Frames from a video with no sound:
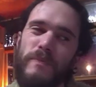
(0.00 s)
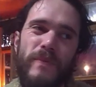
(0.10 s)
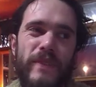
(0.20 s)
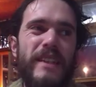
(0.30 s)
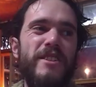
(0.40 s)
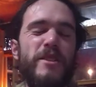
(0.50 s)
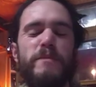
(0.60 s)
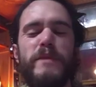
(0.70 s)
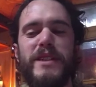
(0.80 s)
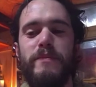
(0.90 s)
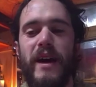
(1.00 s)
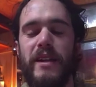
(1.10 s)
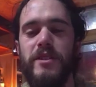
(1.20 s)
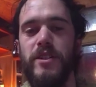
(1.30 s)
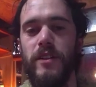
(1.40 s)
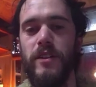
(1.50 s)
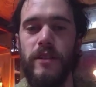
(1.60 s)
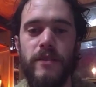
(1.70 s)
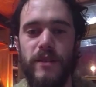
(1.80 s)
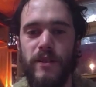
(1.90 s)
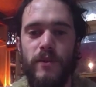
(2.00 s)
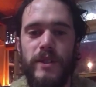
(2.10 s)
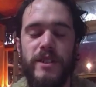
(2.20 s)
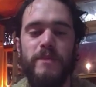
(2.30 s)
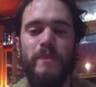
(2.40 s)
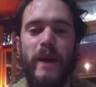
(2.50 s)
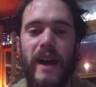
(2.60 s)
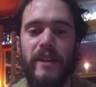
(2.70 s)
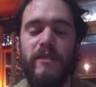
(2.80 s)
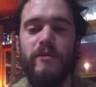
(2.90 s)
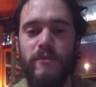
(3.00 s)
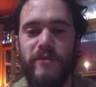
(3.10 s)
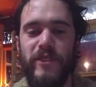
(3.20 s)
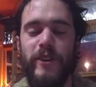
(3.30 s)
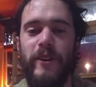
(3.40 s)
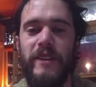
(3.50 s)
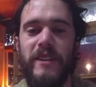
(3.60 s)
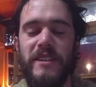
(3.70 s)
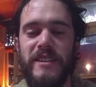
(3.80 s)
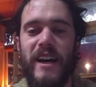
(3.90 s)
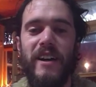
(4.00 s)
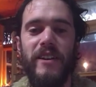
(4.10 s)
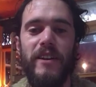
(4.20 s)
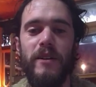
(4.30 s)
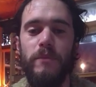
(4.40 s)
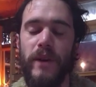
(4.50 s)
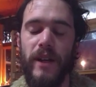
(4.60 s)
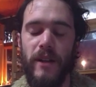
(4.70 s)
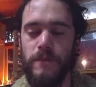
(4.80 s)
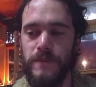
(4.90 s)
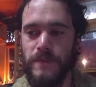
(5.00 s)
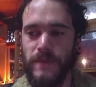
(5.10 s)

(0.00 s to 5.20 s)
They're just mismanaging. Yeah, we're just bad at figuring things out here. But um,